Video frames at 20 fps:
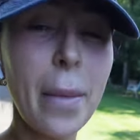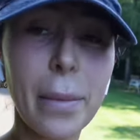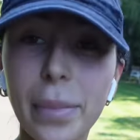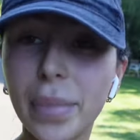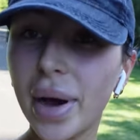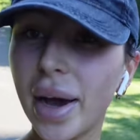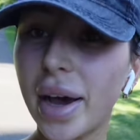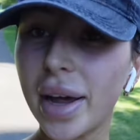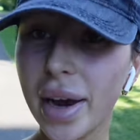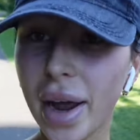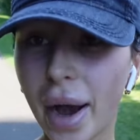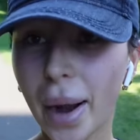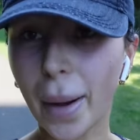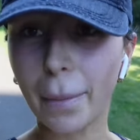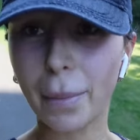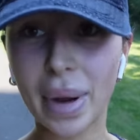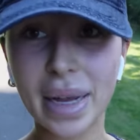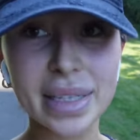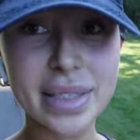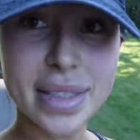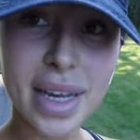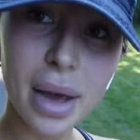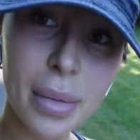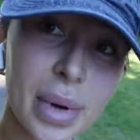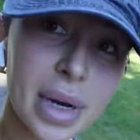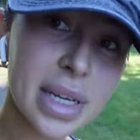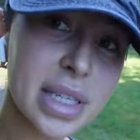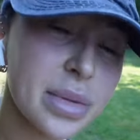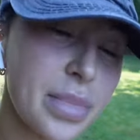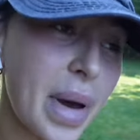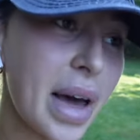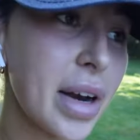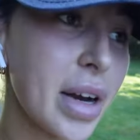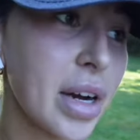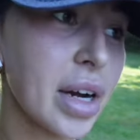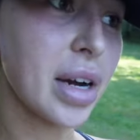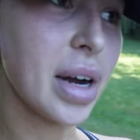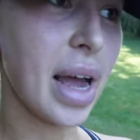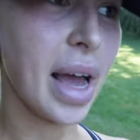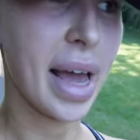But my stamina is
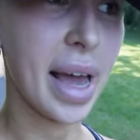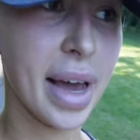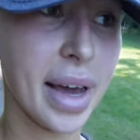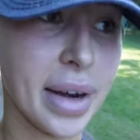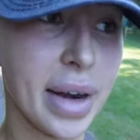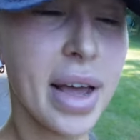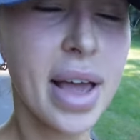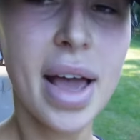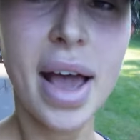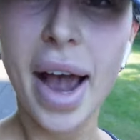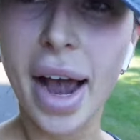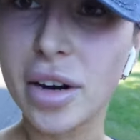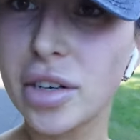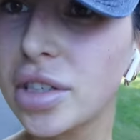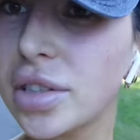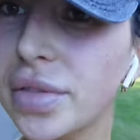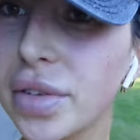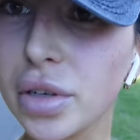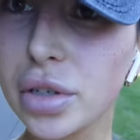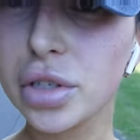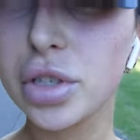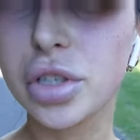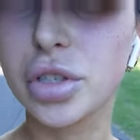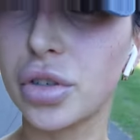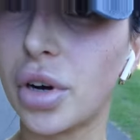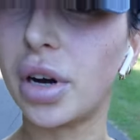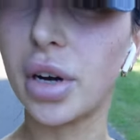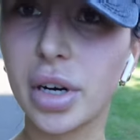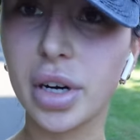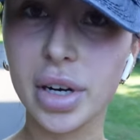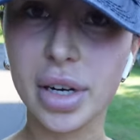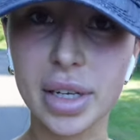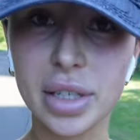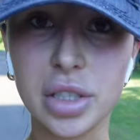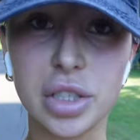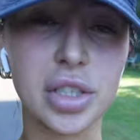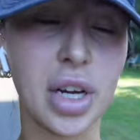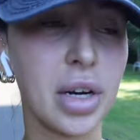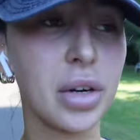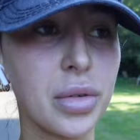better, and I just feel stronger
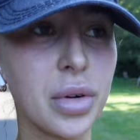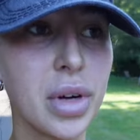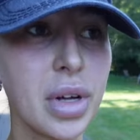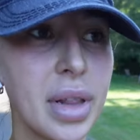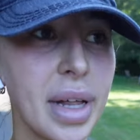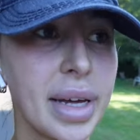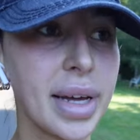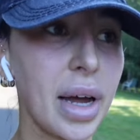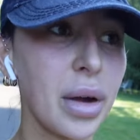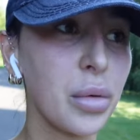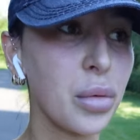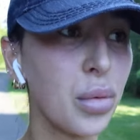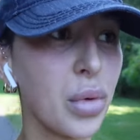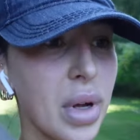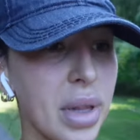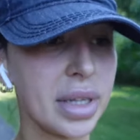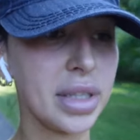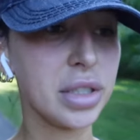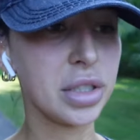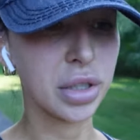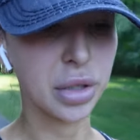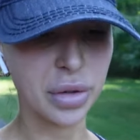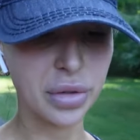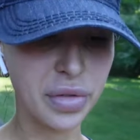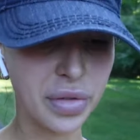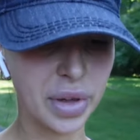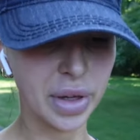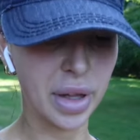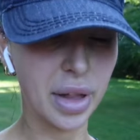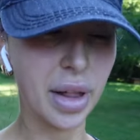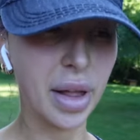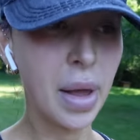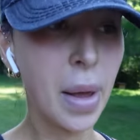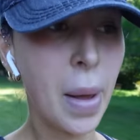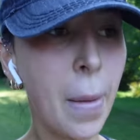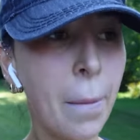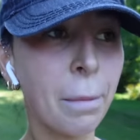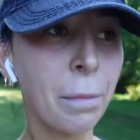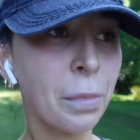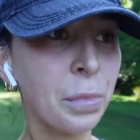in general. Like, I really do feel,
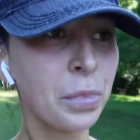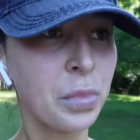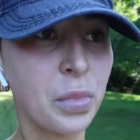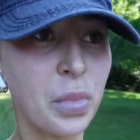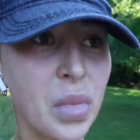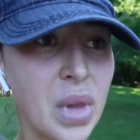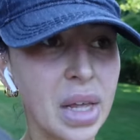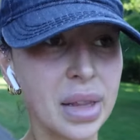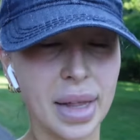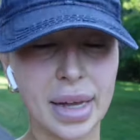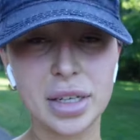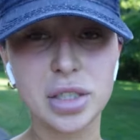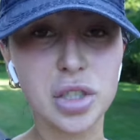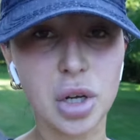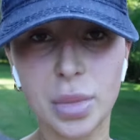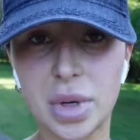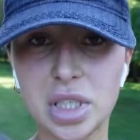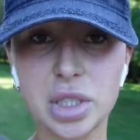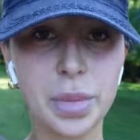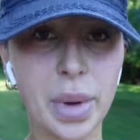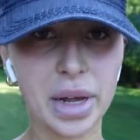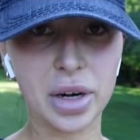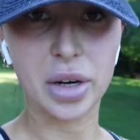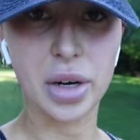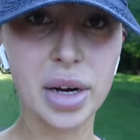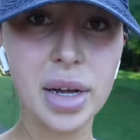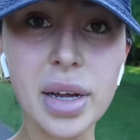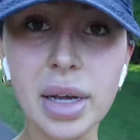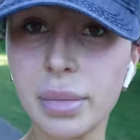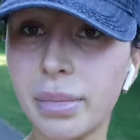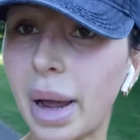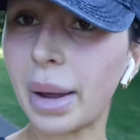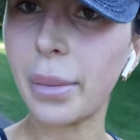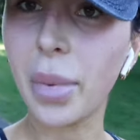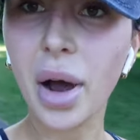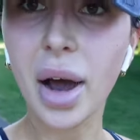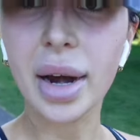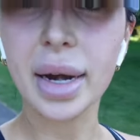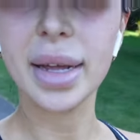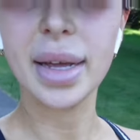like, so much better in my
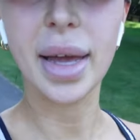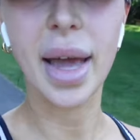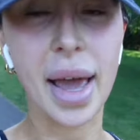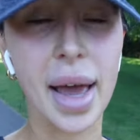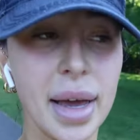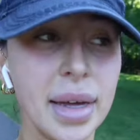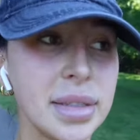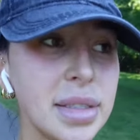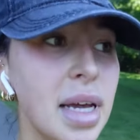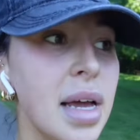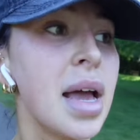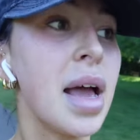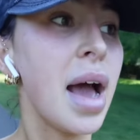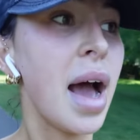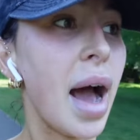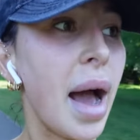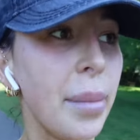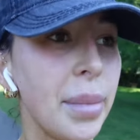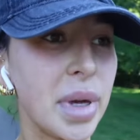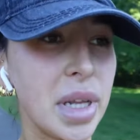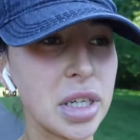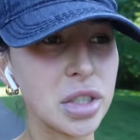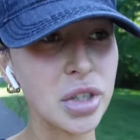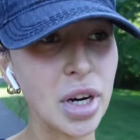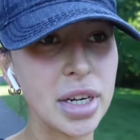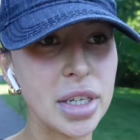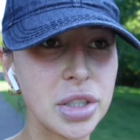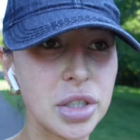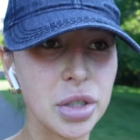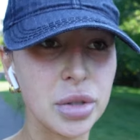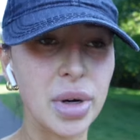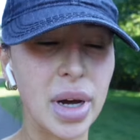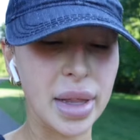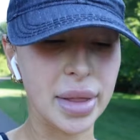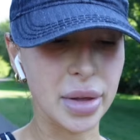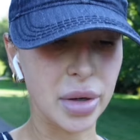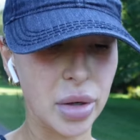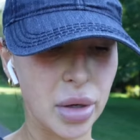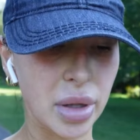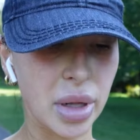body. And I'm gonna try to do a
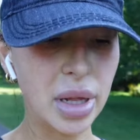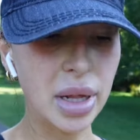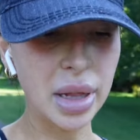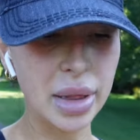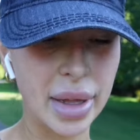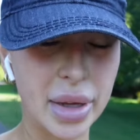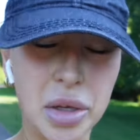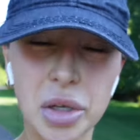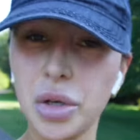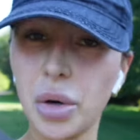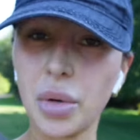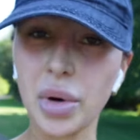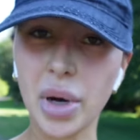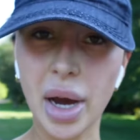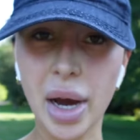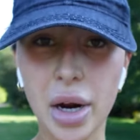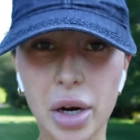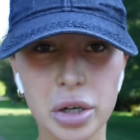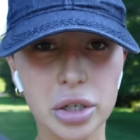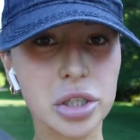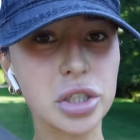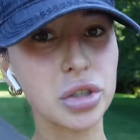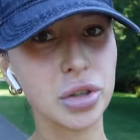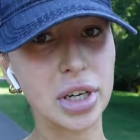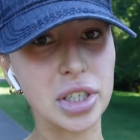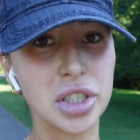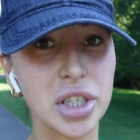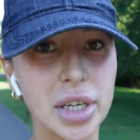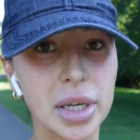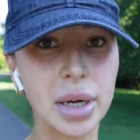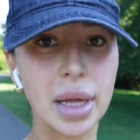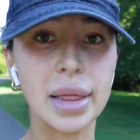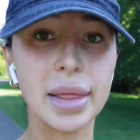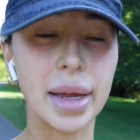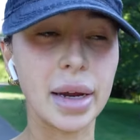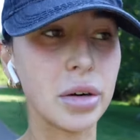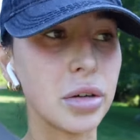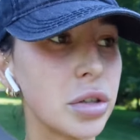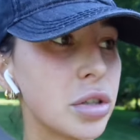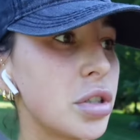little, like, yoga or stretching
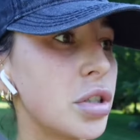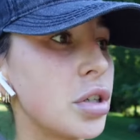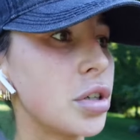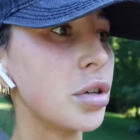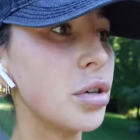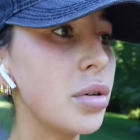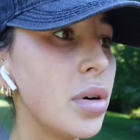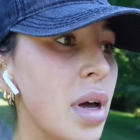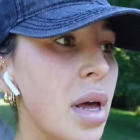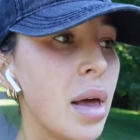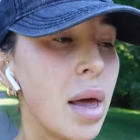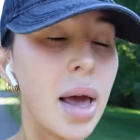later too.